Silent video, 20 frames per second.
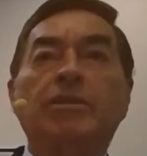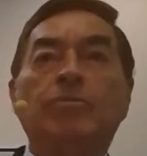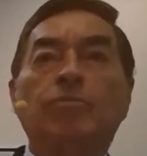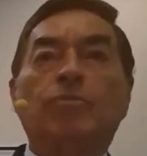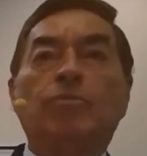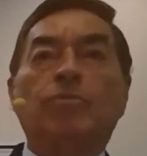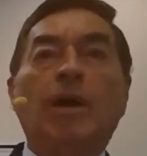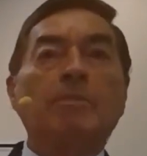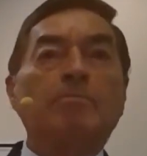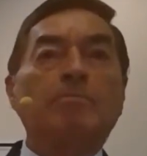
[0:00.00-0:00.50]

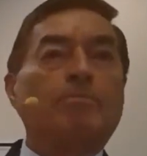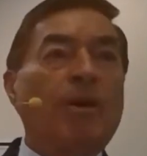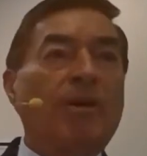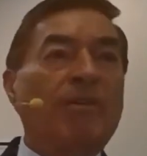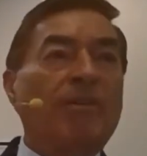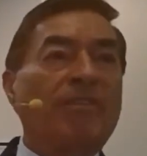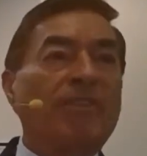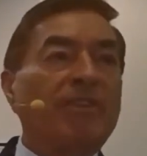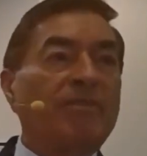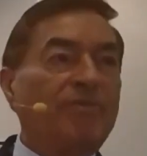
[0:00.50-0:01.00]
one proverb
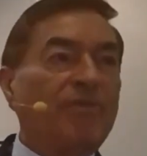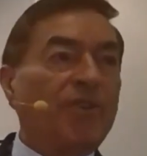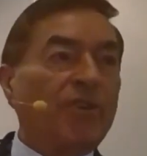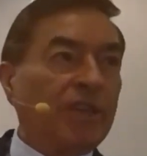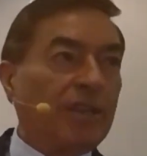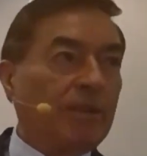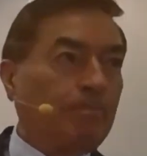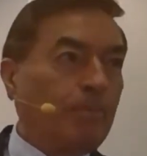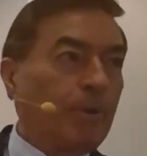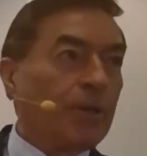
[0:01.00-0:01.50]
per,
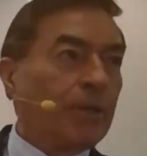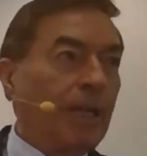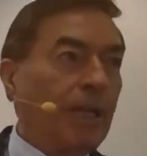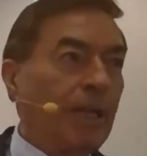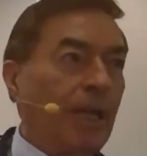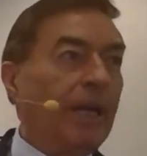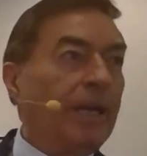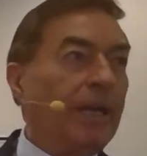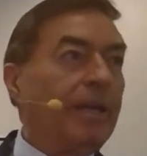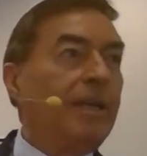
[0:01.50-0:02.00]
per
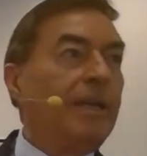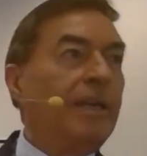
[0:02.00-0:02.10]
day,